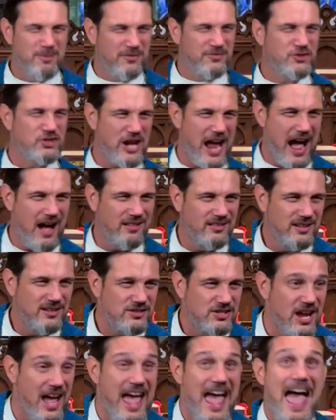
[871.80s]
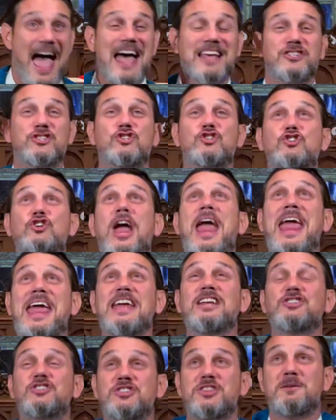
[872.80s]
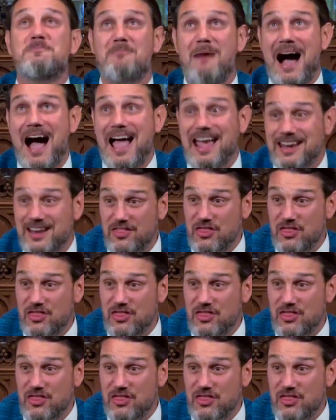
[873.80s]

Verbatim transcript: of challenge has changed the mind